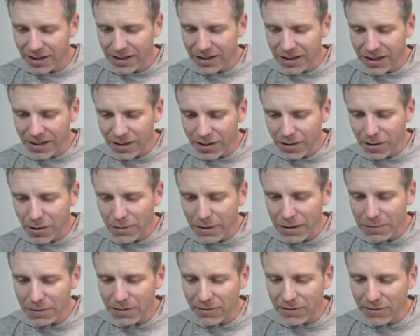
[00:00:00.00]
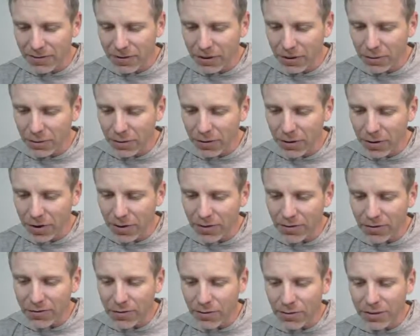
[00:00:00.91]
that you may be filled with all the
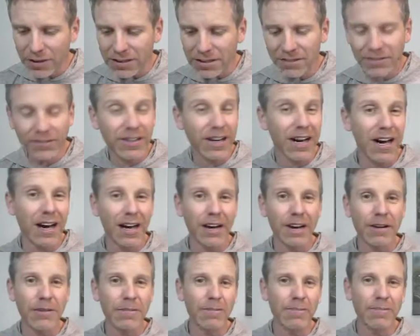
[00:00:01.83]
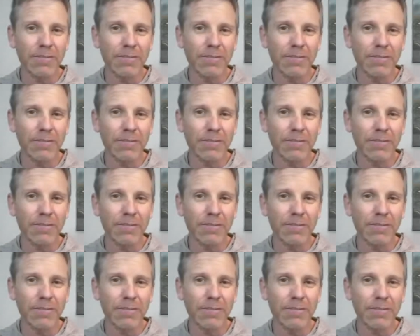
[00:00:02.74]
fullness of God.